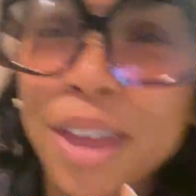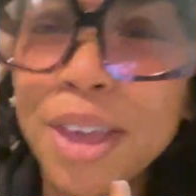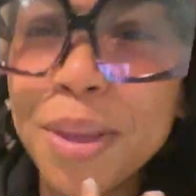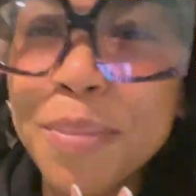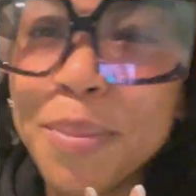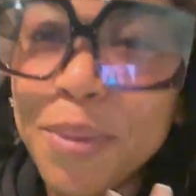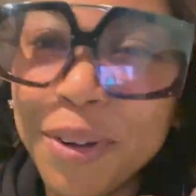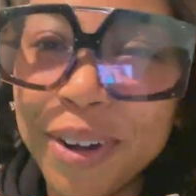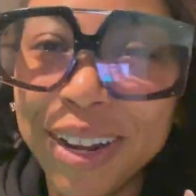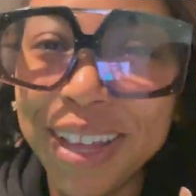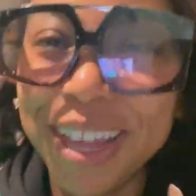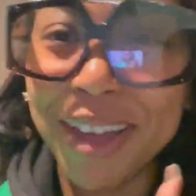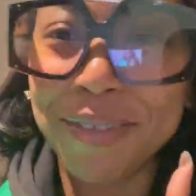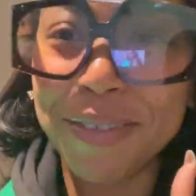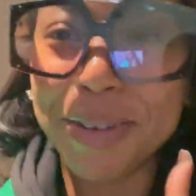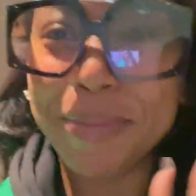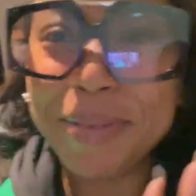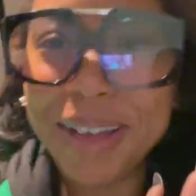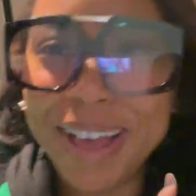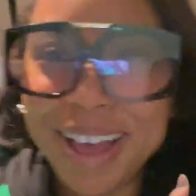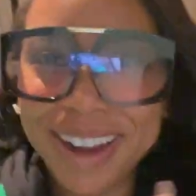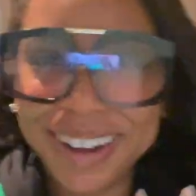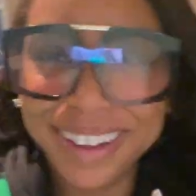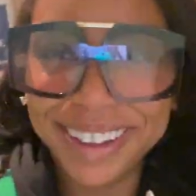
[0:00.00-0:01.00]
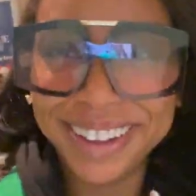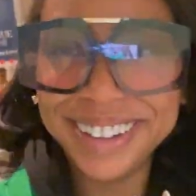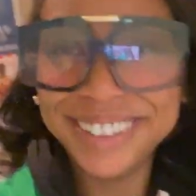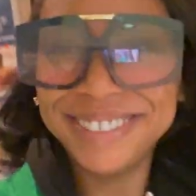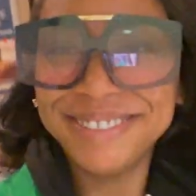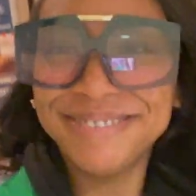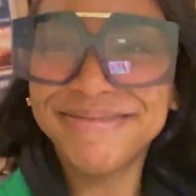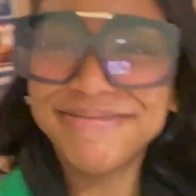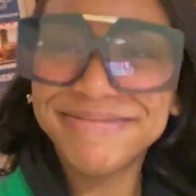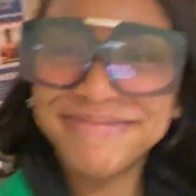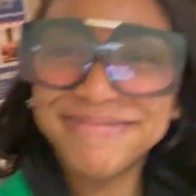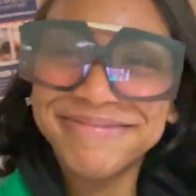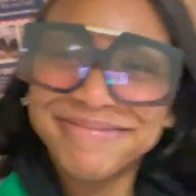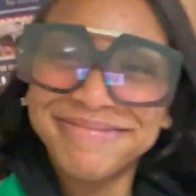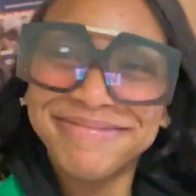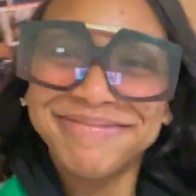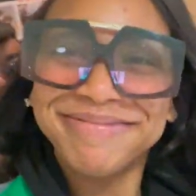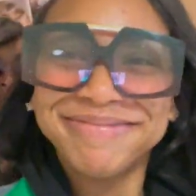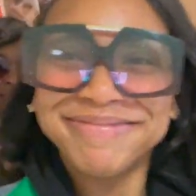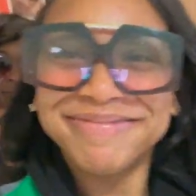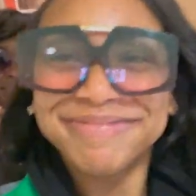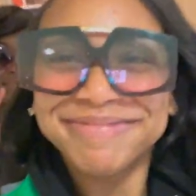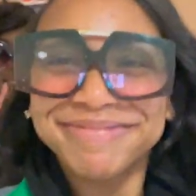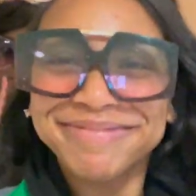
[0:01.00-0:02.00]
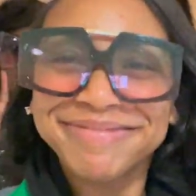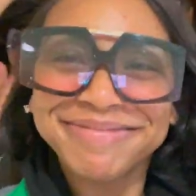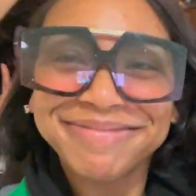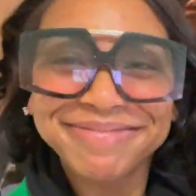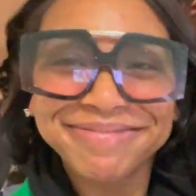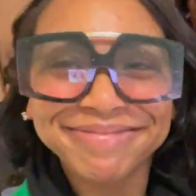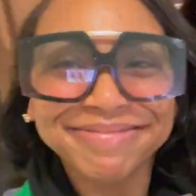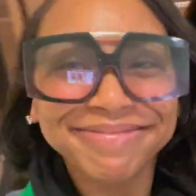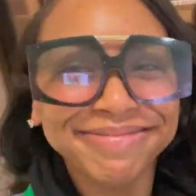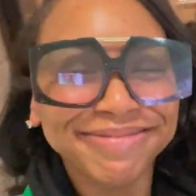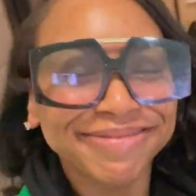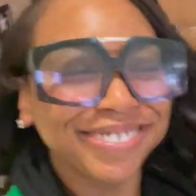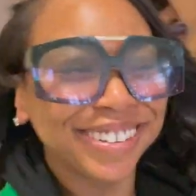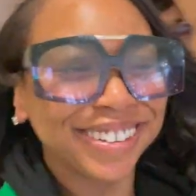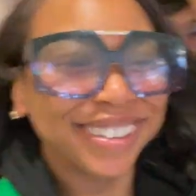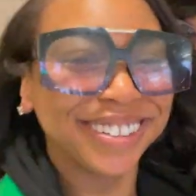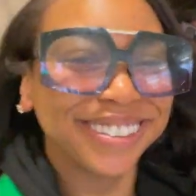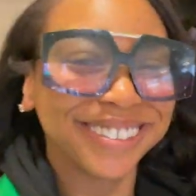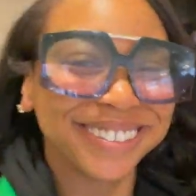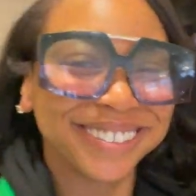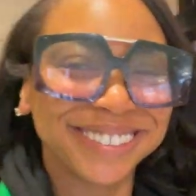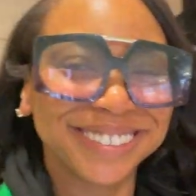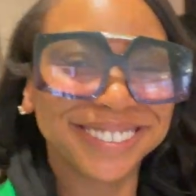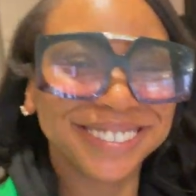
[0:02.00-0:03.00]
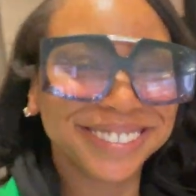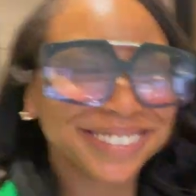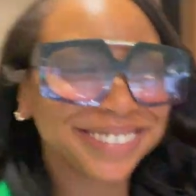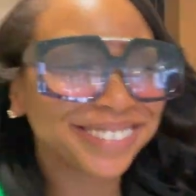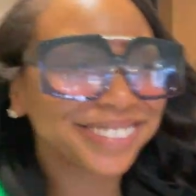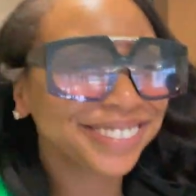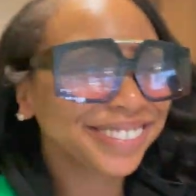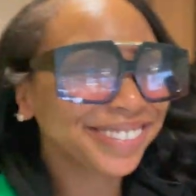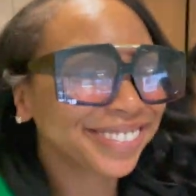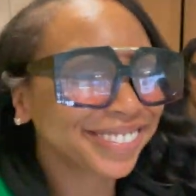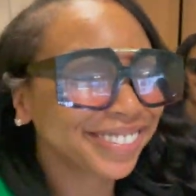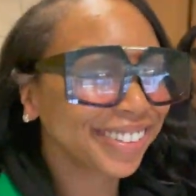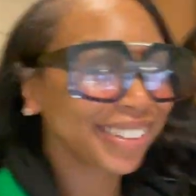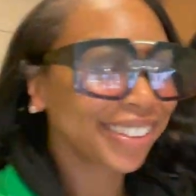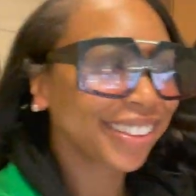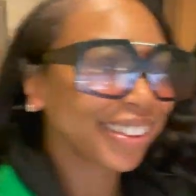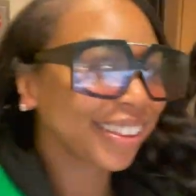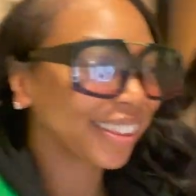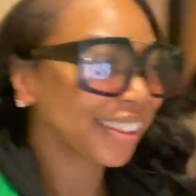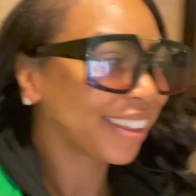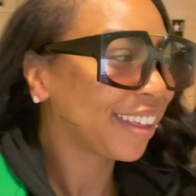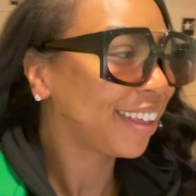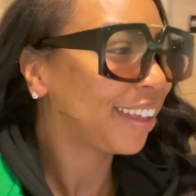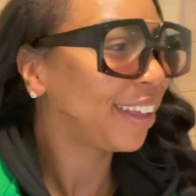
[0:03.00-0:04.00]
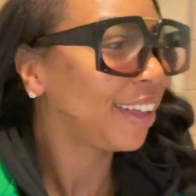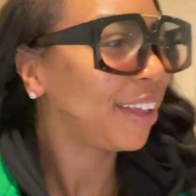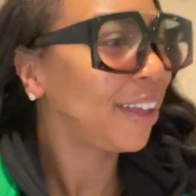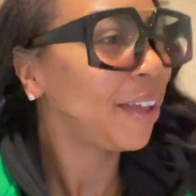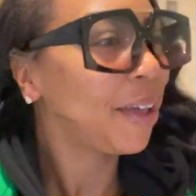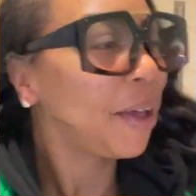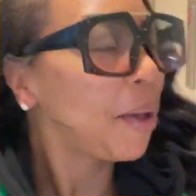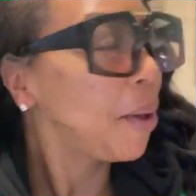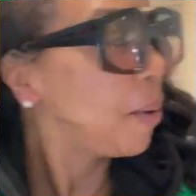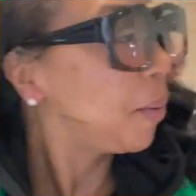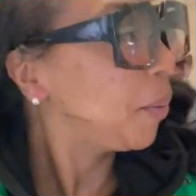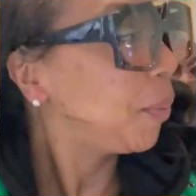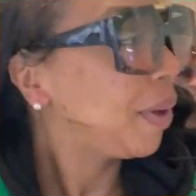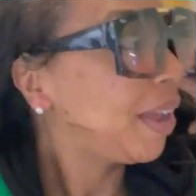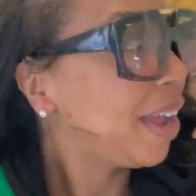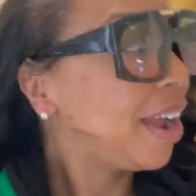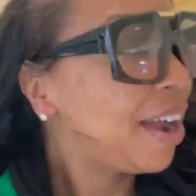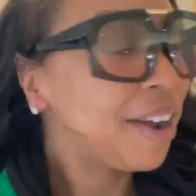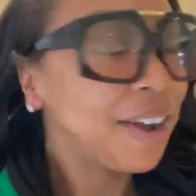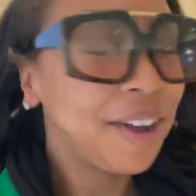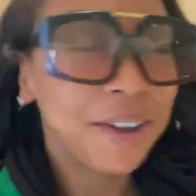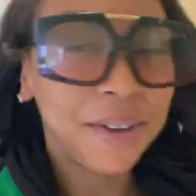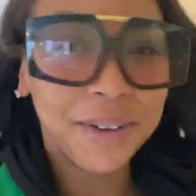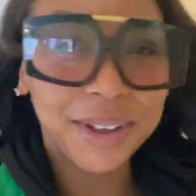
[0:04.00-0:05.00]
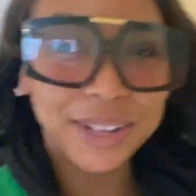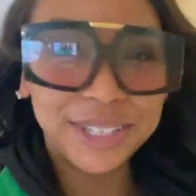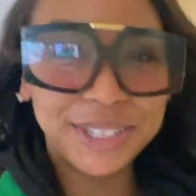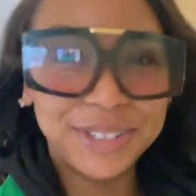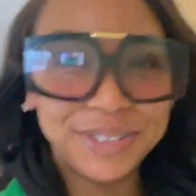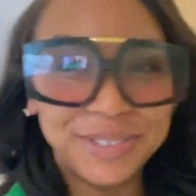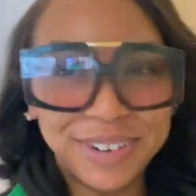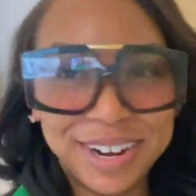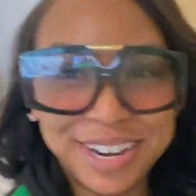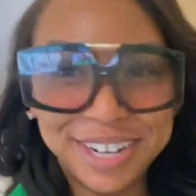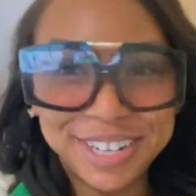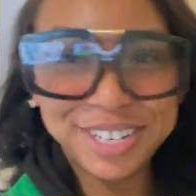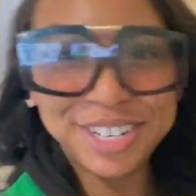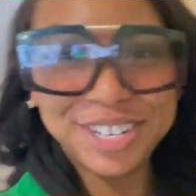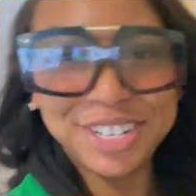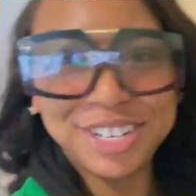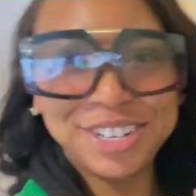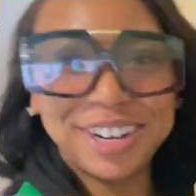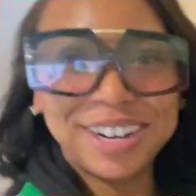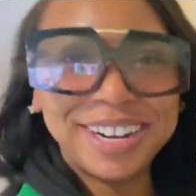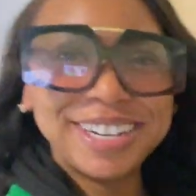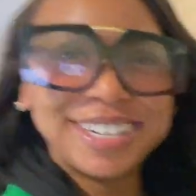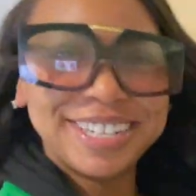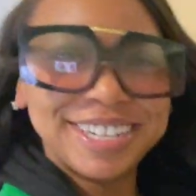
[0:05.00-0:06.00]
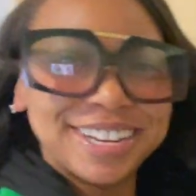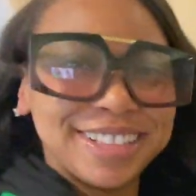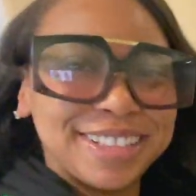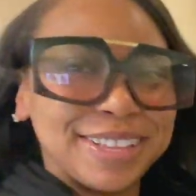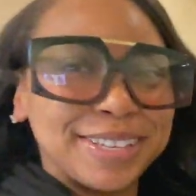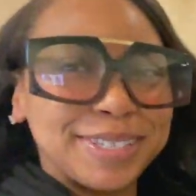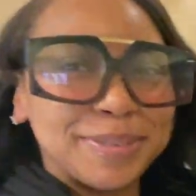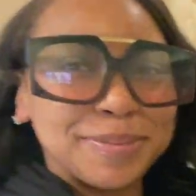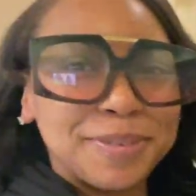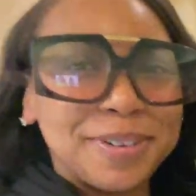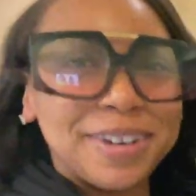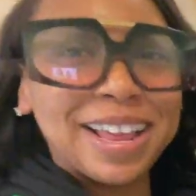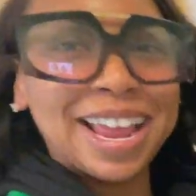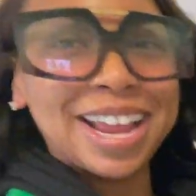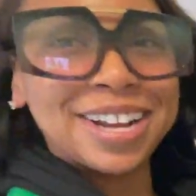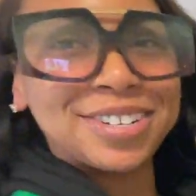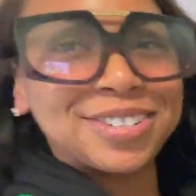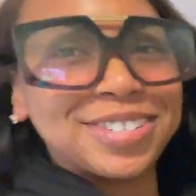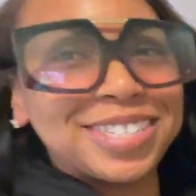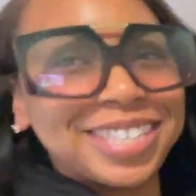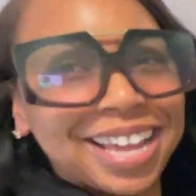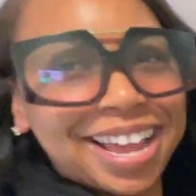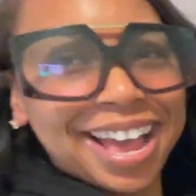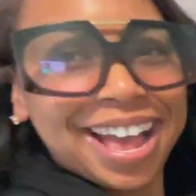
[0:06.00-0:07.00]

morning, everybody. Hello, Wells. Hello. We are going to registration this morning. Angel, say